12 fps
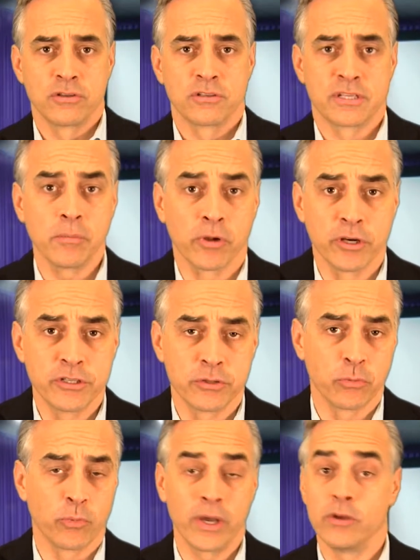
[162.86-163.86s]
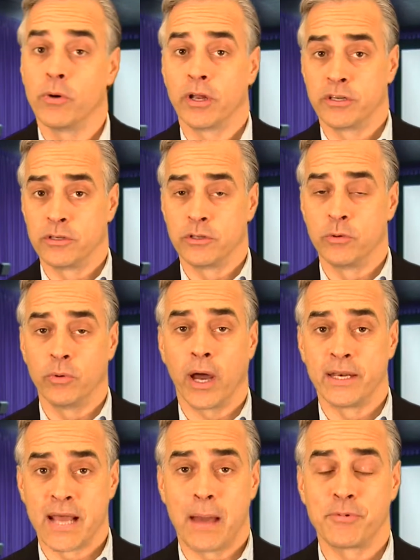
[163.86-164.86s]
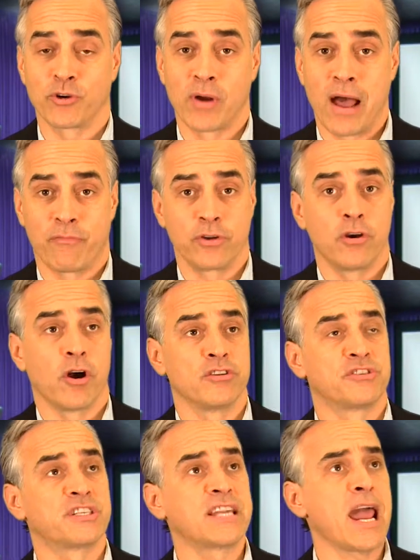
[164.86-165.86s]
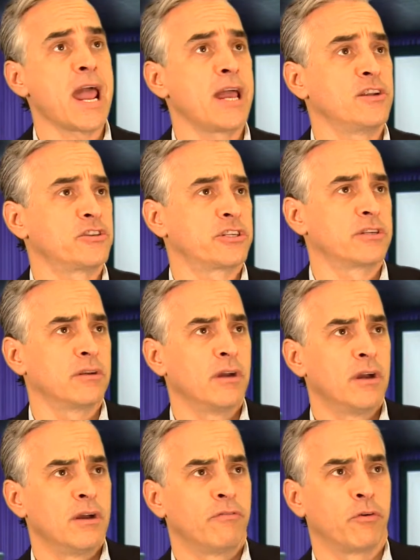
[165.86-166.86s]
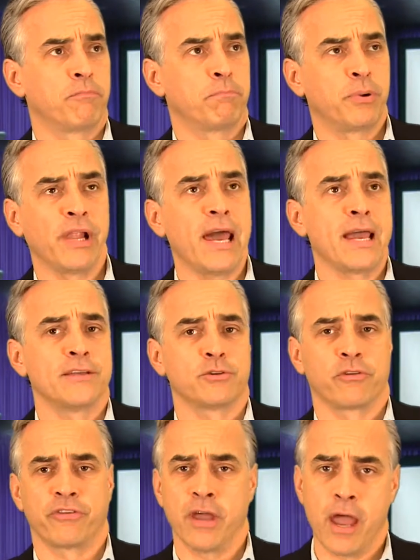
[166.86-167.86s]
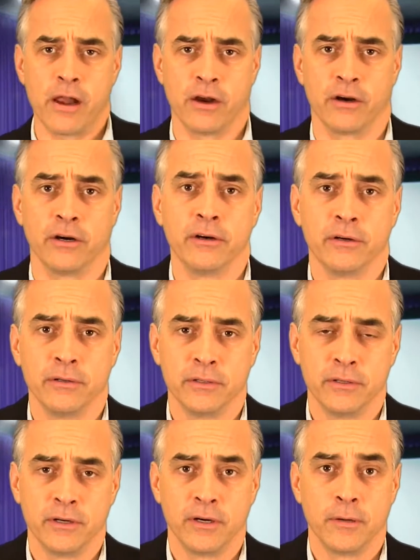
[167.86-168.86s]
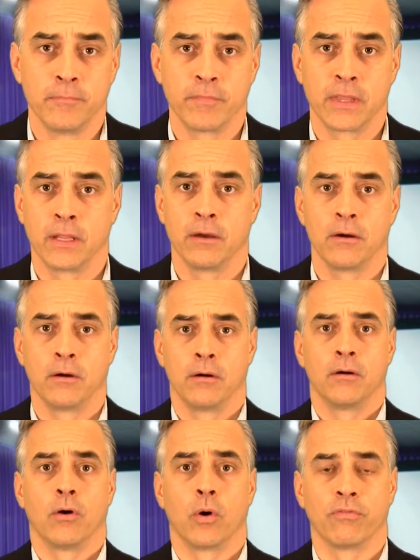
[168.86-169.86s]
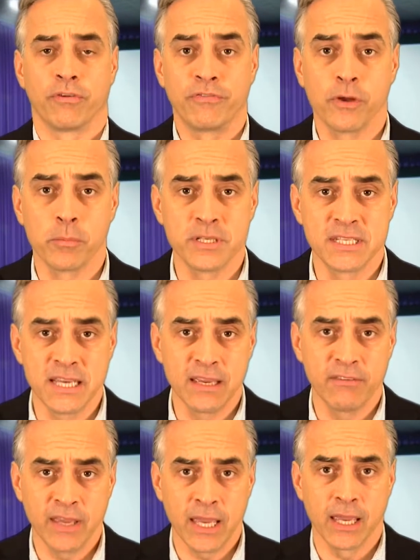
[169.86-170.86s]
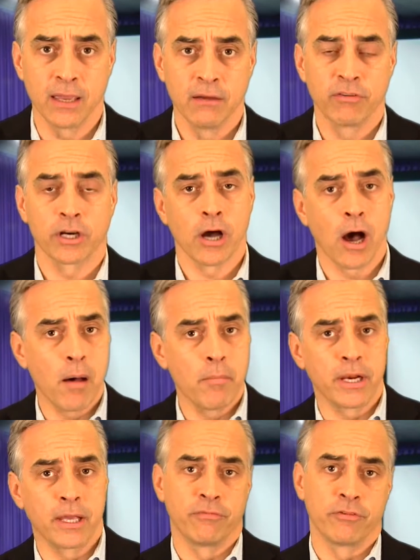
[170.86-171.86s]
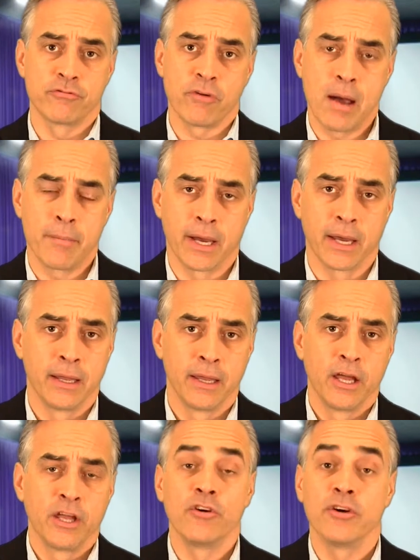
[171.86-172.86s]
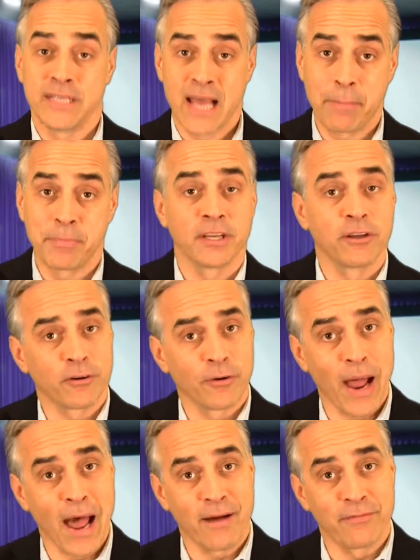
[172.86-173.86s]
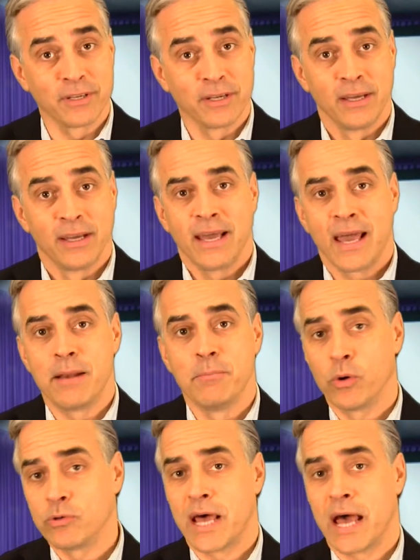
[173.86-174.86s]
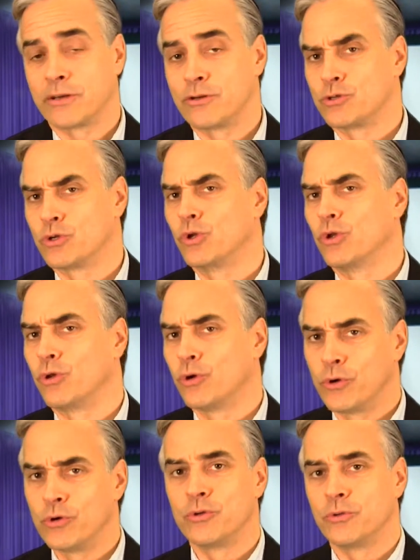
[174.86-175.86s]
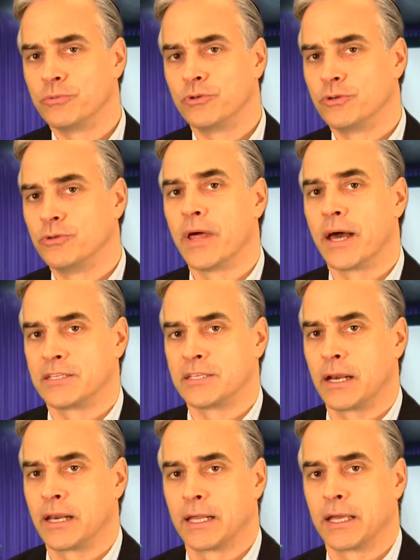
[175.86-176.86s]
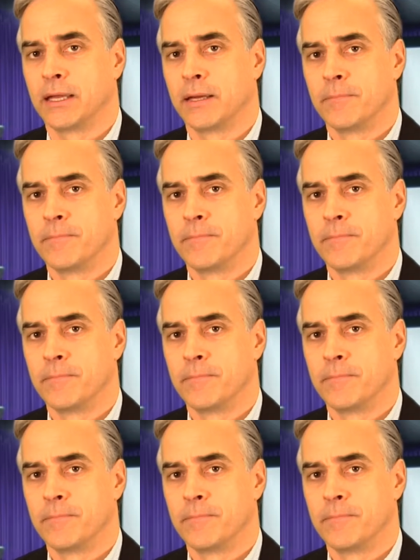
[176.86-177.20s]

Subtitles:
Similarly to the way you adapt your craft when you're on stage for plays or theater, or for film and TV, for comedy, for drama, you're adapting your craft. And most actors learn to do that subtly.